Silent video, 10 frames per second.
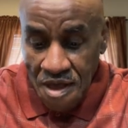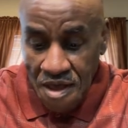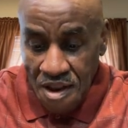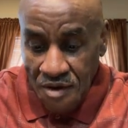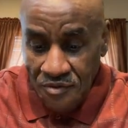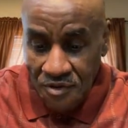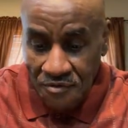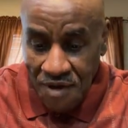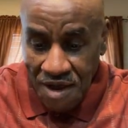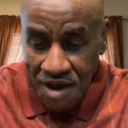And I want to
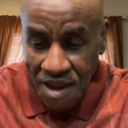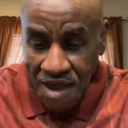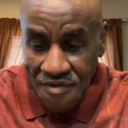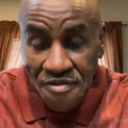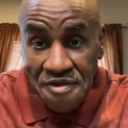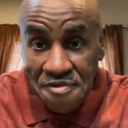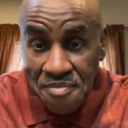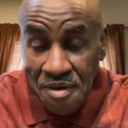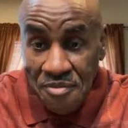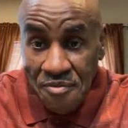recognize these
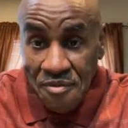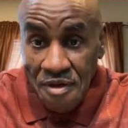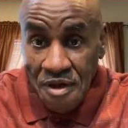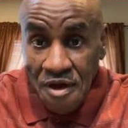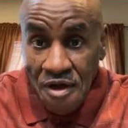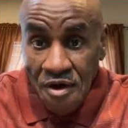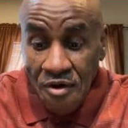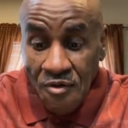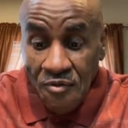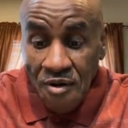people.
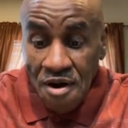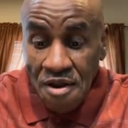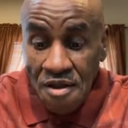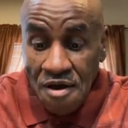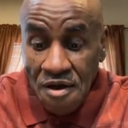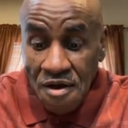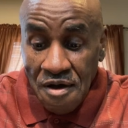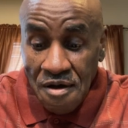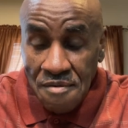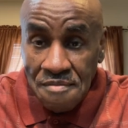One of
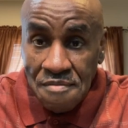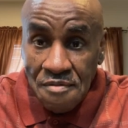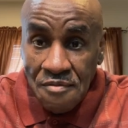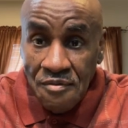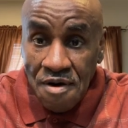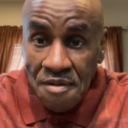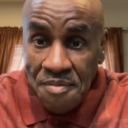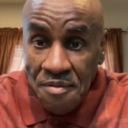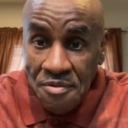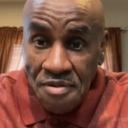the
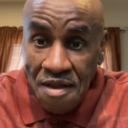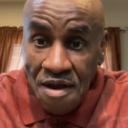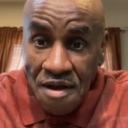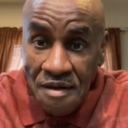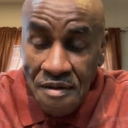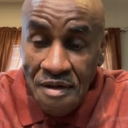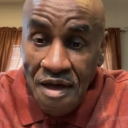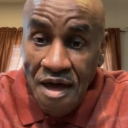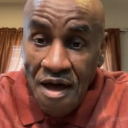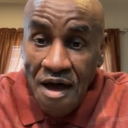people that
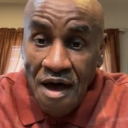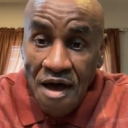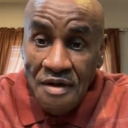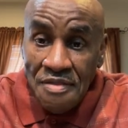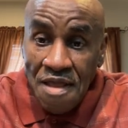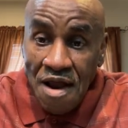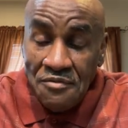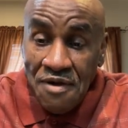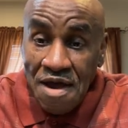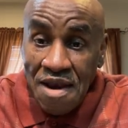I
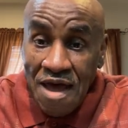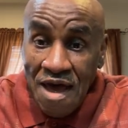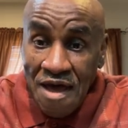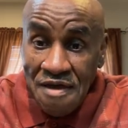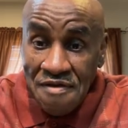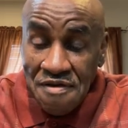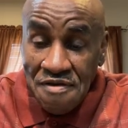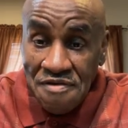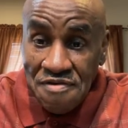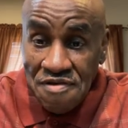recognize,
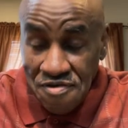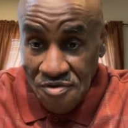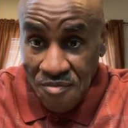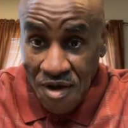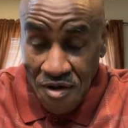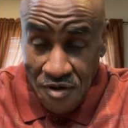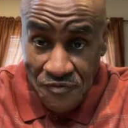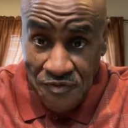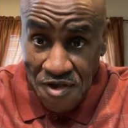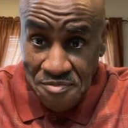she's on my
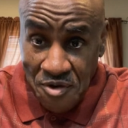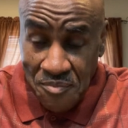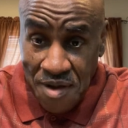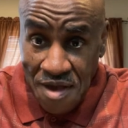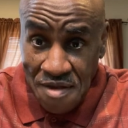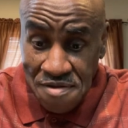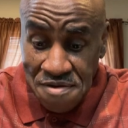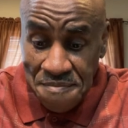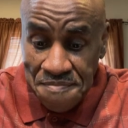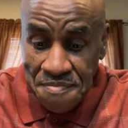Facebook page.
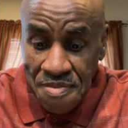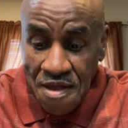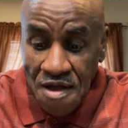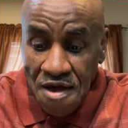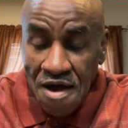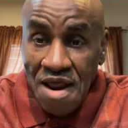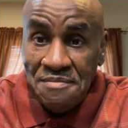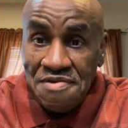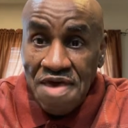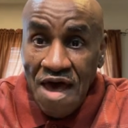Her name
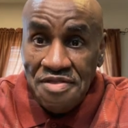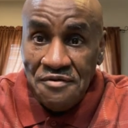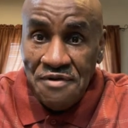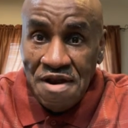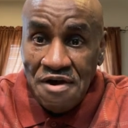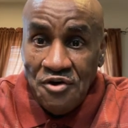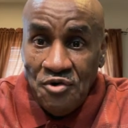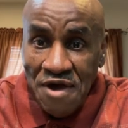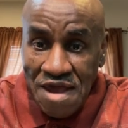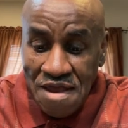is Katharina
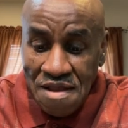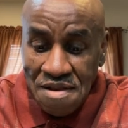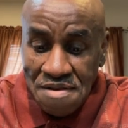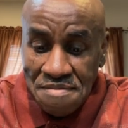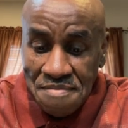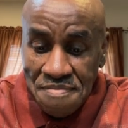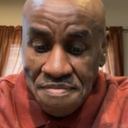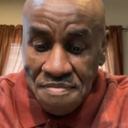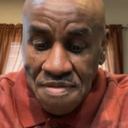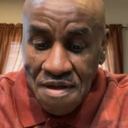Queen.
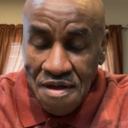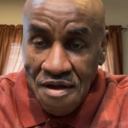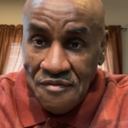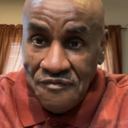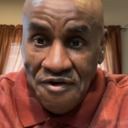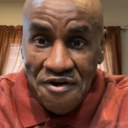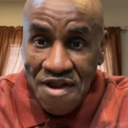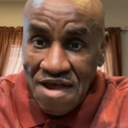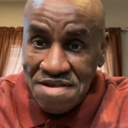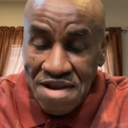Very
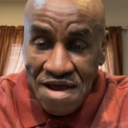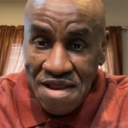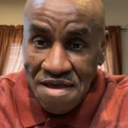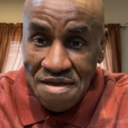nice lady.